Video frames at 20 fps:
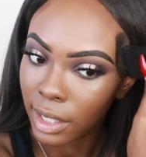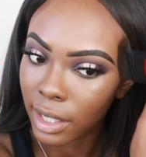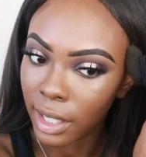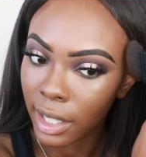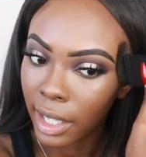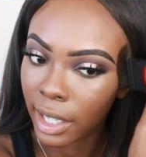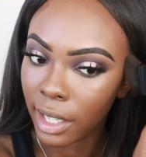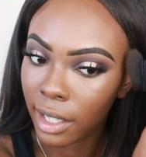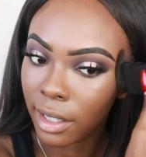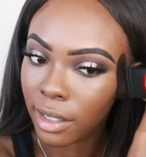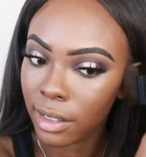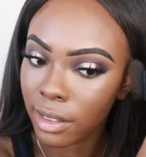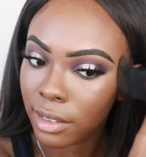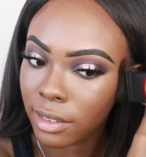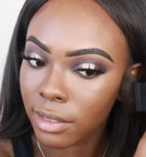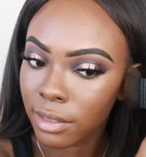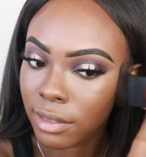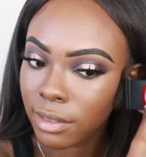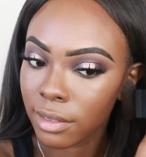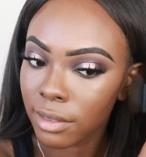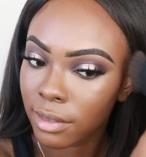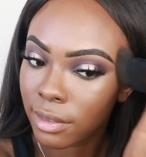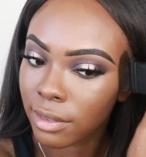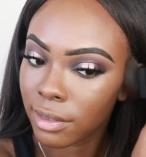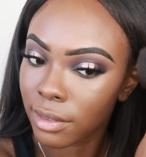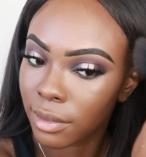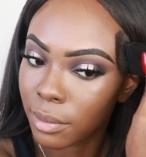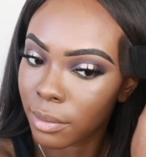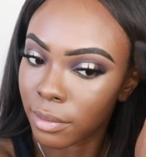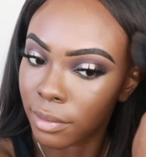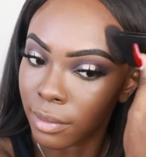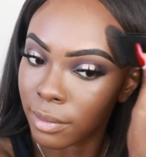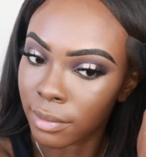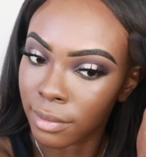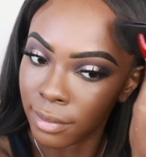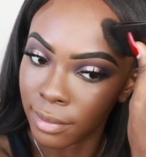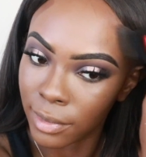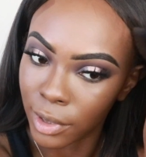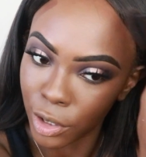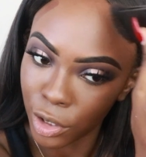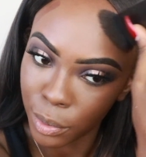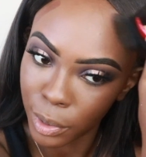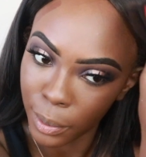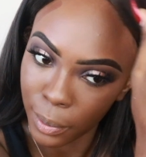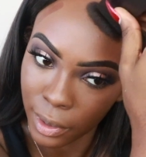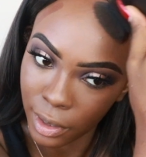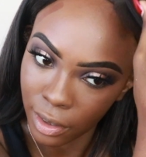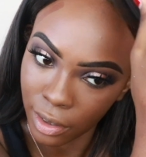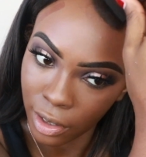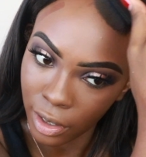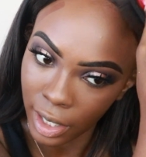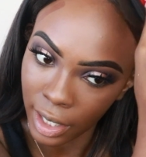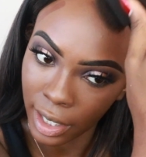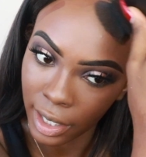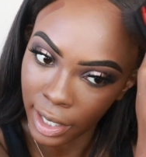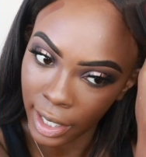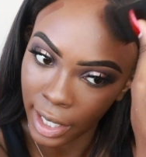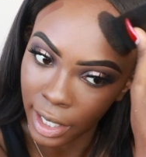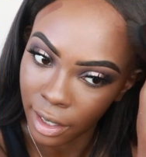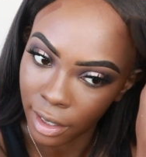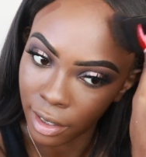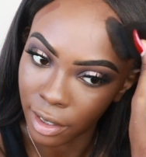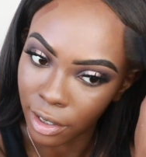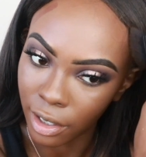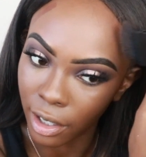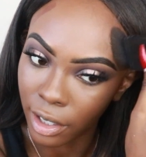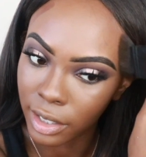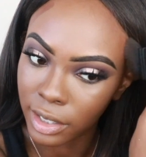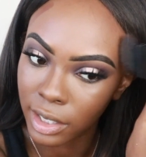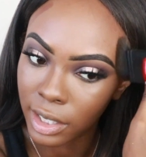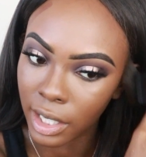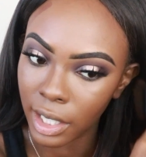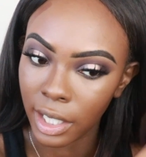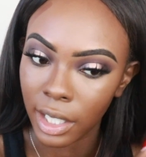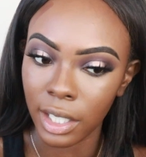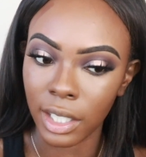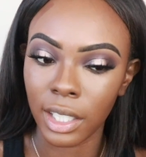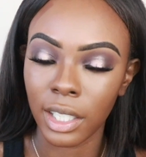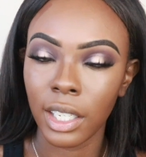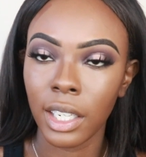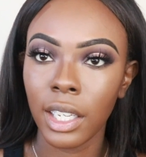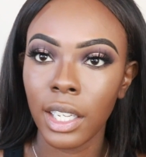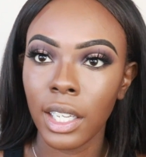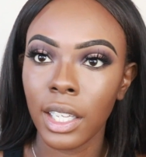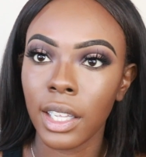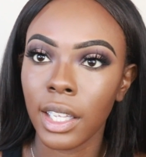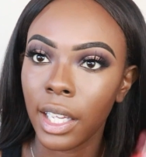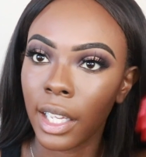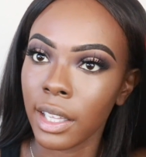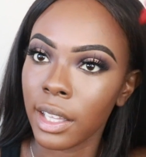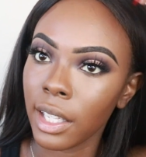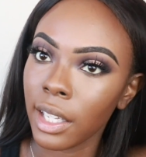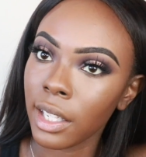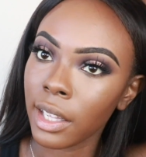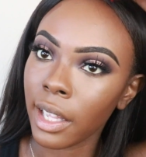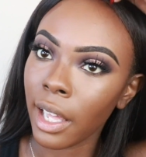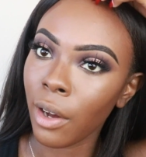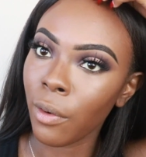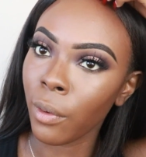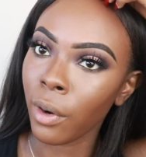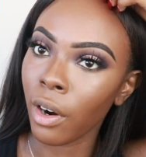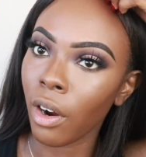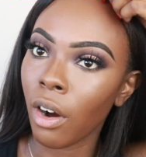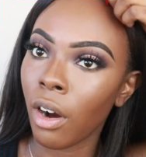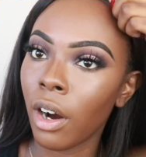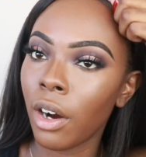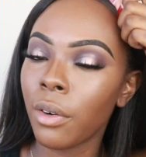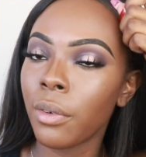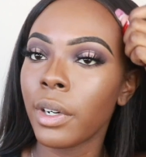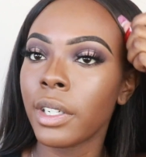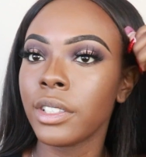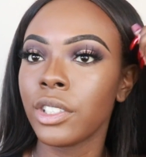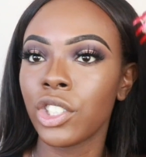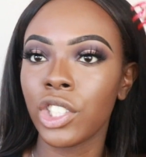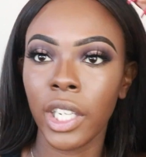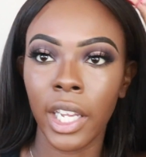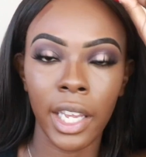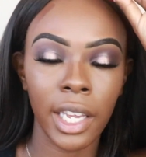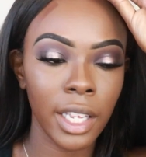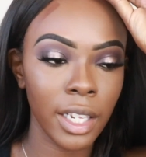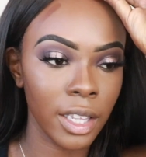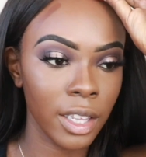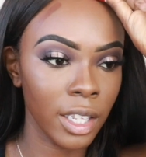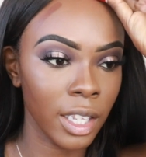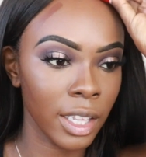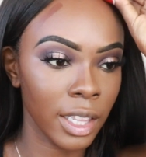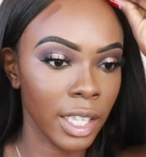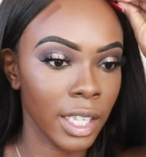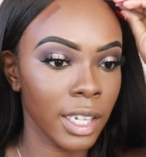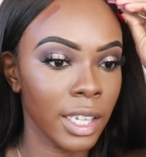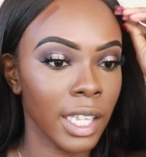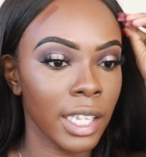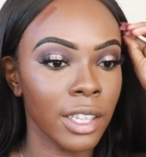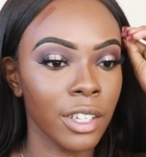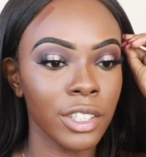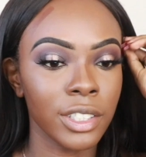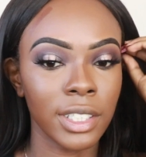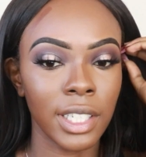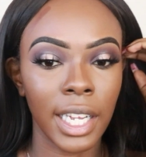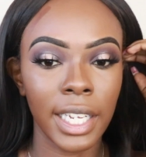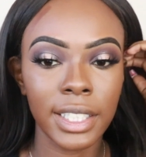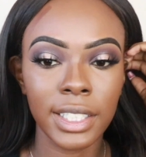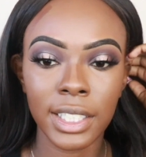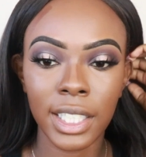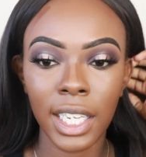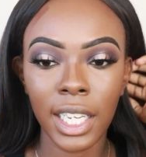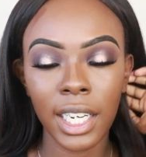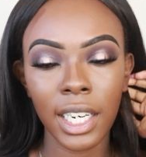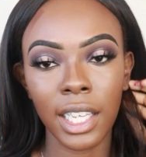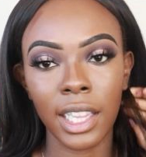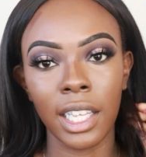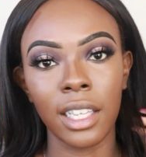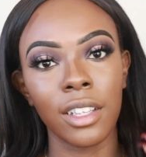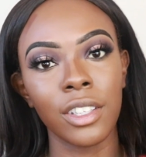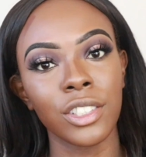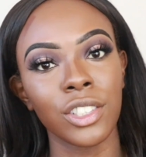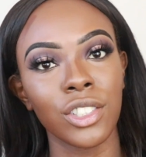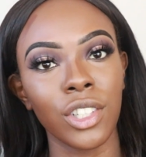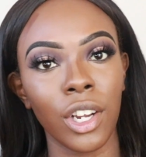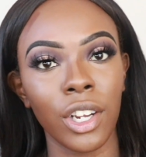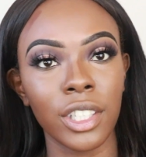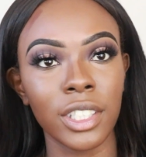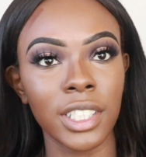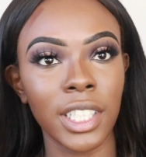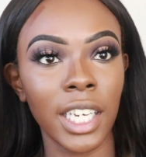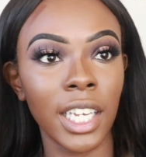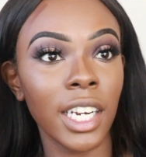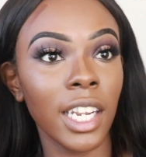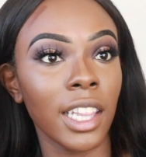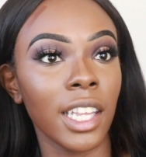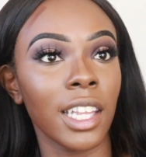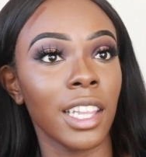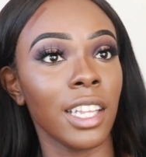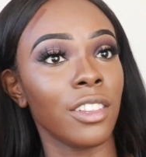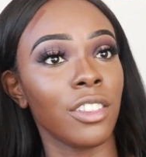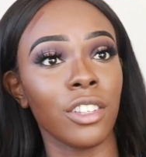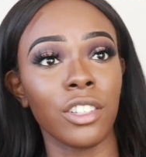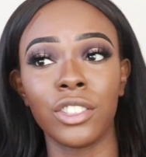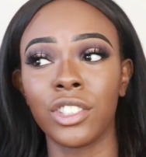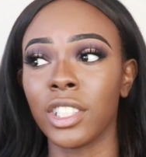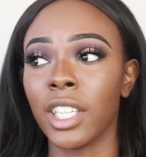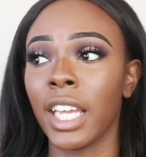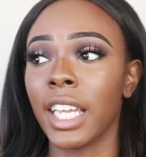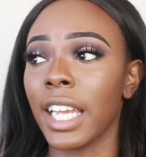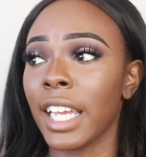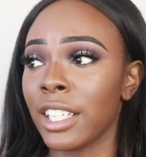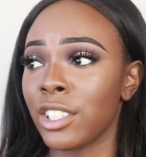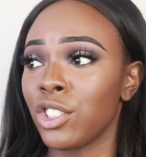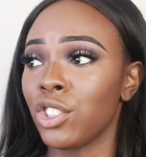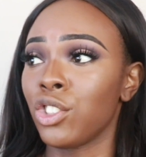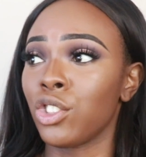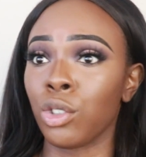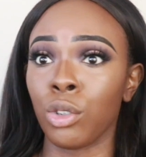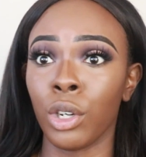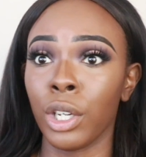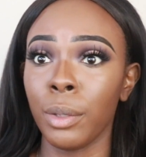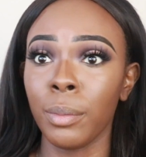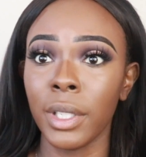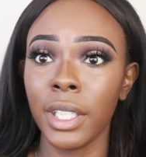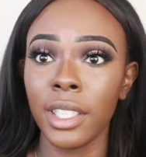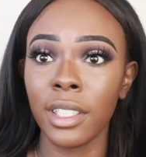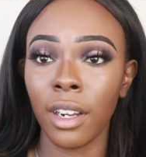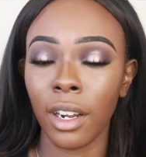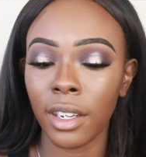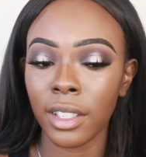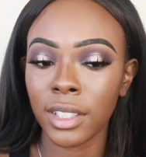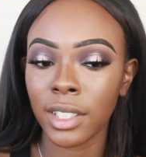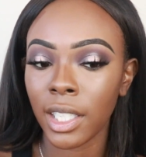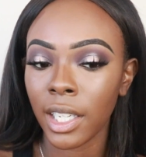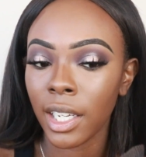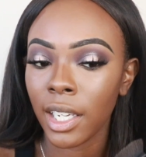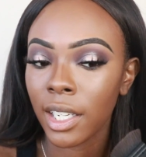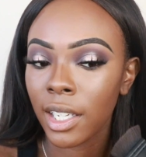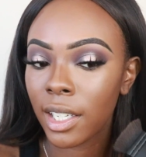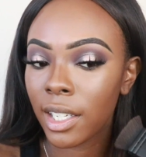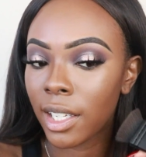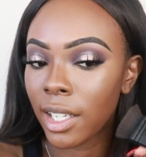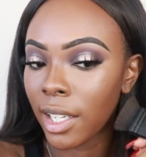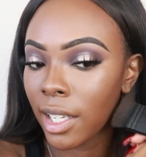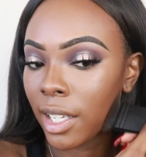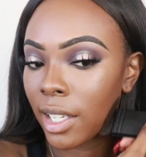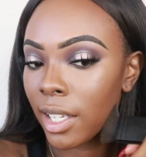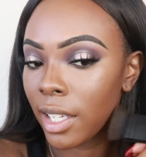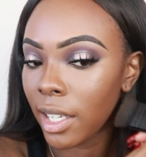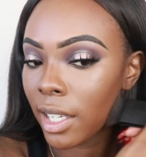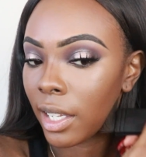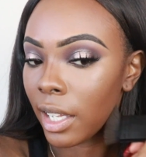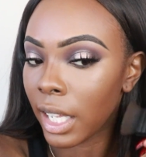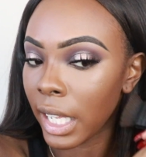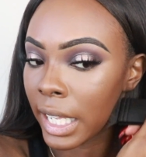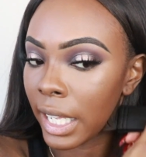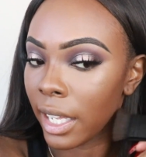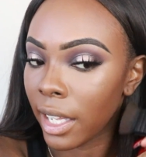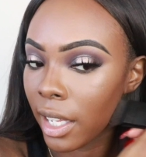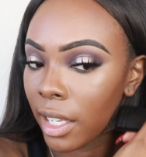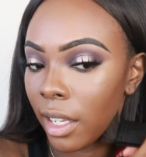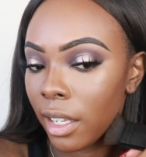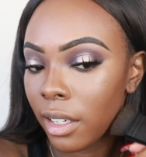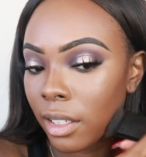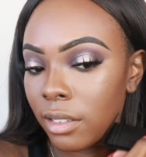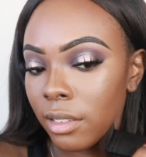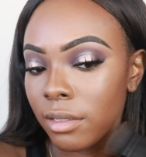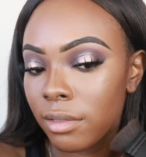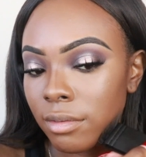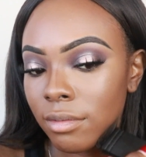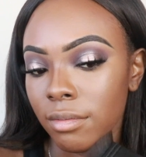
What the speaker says: like most people don't know how to cater to dark skin. They think that we're all one shade. They think that there's light skin and that there's dark skin and then that there's like extremely dark skin. And